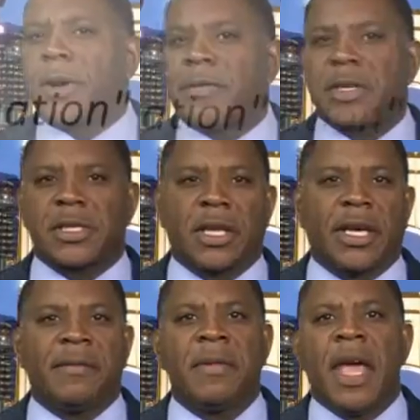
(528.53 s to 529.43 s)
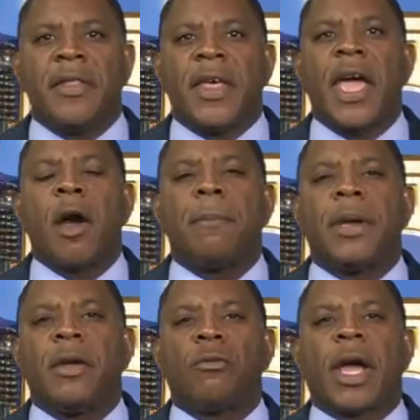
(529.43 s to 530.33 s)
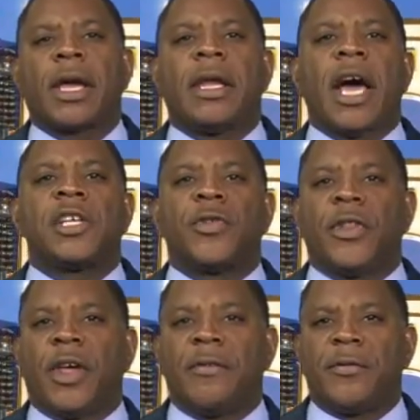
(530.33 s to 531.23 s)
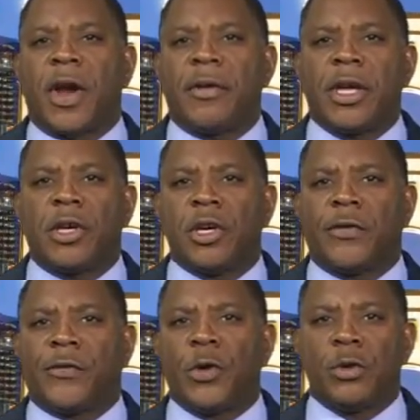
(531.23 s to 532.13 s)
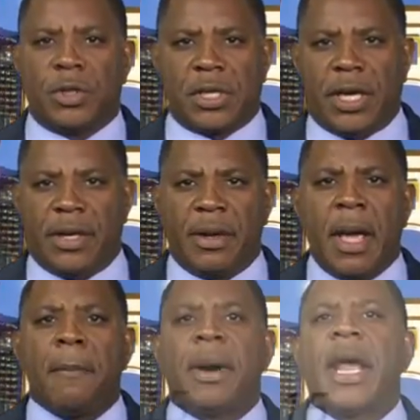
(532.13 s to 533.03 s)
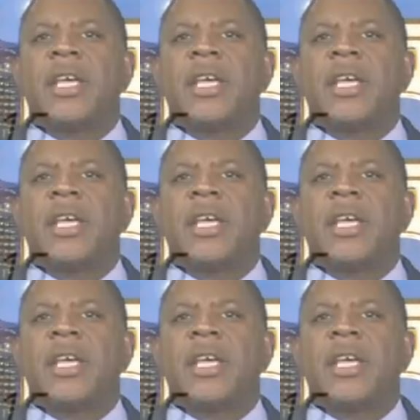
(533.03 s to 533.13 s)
previously, they are being recognized for their very good food scene. But